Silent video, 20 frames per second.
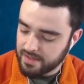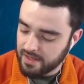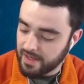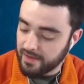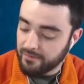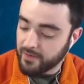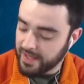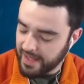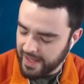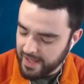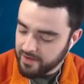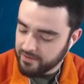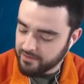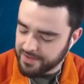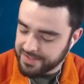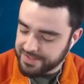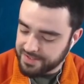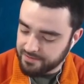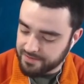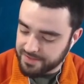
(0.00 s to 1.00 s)

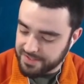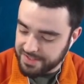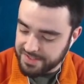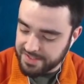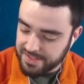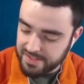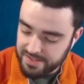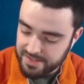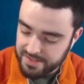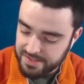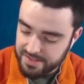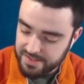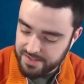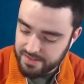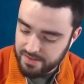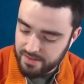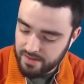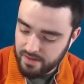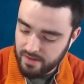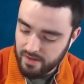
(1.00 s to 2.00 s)
the resistance,
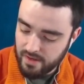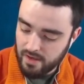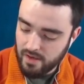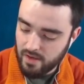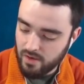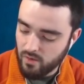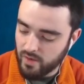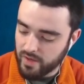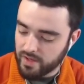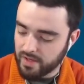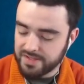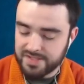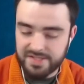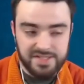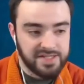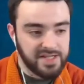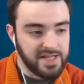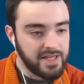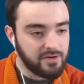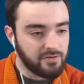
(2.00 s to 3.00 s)
we're going to
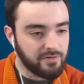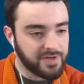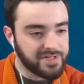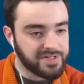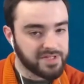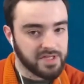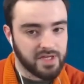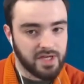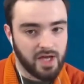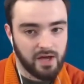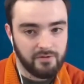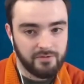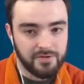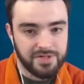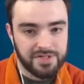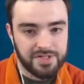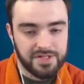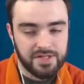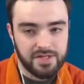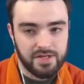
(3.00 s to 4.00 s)
decrease the
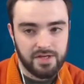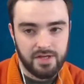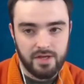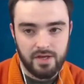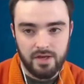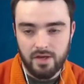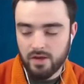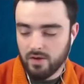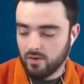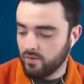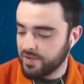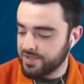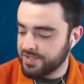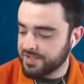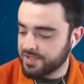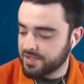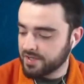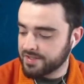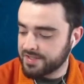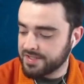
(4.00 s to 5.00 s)
current, which
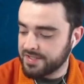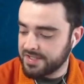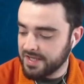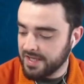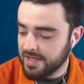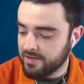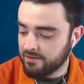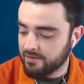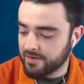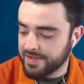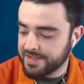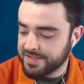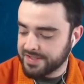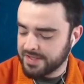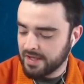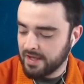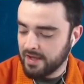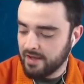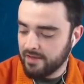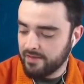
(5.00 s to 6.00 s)
is going to
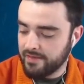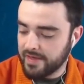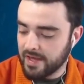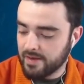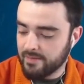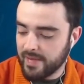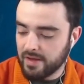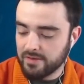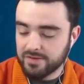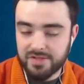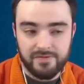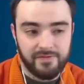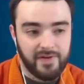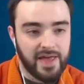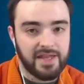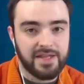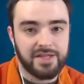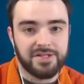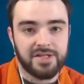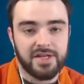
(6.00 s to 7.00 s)
decrease the amount of
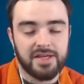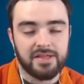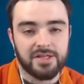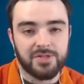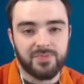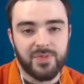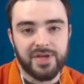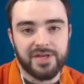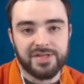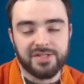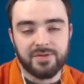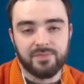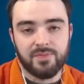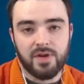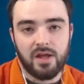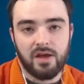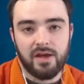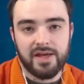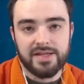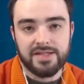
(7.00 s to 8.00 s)
energy that's being
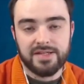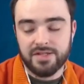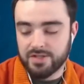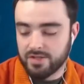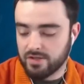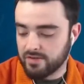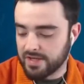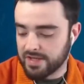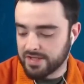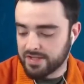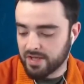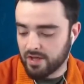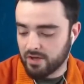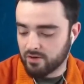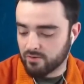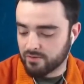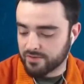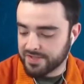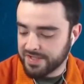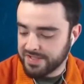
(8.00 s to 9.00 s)
supplied to the
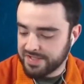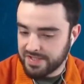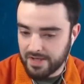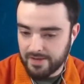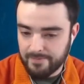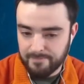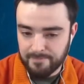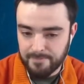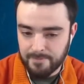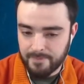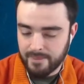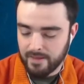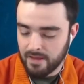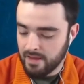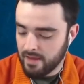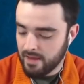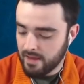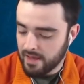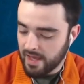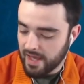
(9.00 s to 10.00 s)
internal resistor.
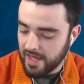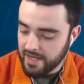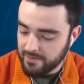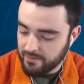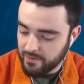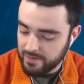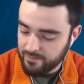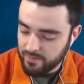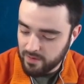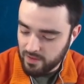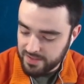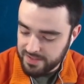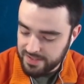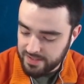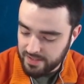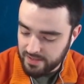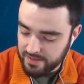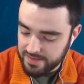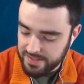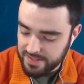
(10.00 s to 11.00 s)
And if we
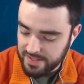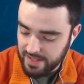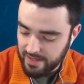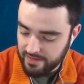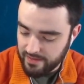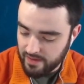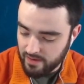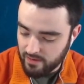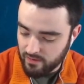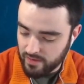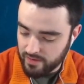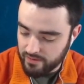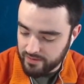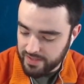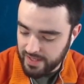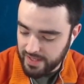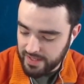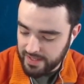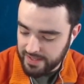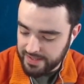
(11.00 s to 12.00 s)
plotted those together, we would
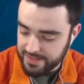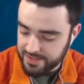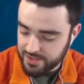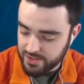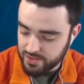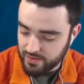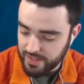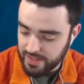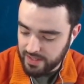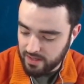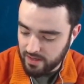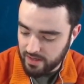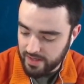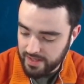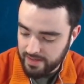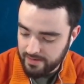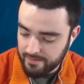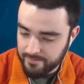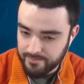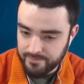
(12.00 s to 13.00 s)
get a straight
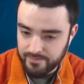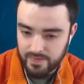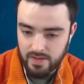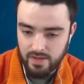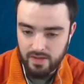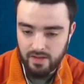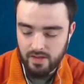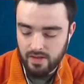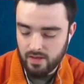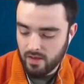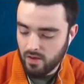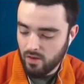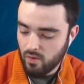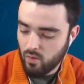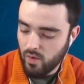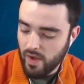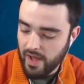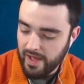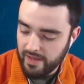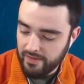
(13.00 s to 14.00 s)
line
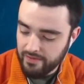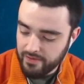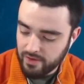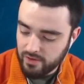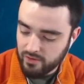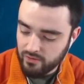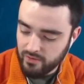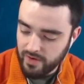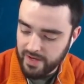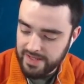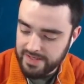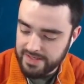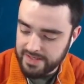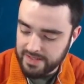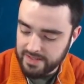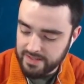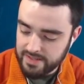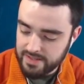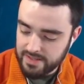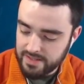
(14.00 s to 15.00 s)
where the
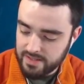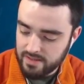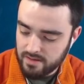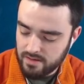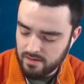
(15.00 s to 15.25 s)
gradient